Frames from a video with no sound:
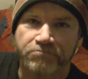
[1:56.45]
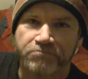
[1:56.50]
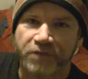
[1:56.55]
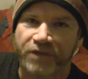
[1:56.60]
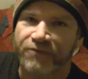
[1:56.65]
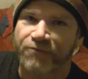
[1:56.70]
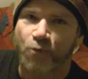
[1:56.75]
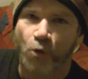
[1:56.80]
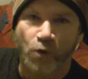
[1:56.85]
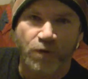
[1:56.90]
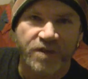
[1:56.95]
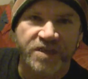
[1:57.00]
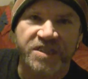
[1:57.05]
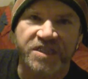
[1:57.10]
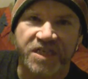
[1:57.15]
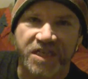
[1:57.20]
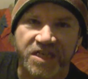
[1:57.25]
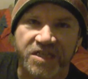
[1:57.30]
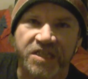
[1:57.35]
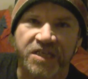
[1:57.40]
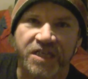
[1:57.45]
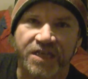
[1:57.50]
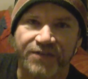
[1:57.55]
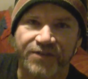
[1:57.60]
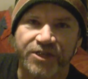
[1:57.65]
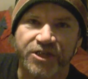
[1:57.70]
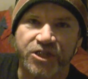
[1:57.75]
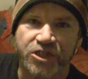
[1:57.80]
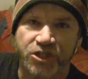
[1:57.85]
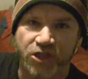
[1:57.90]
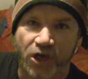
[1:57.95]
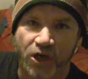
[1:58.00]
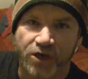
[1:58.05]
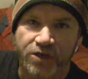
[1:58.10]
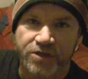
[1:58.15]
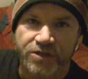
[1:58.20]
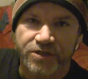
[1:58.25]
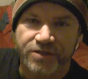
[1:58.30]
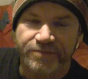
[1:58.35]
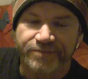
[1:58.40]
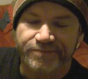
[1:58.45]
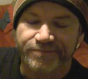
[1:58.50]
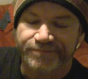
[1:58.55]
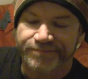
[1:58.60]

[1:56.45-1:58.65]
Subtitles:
before the season even starts.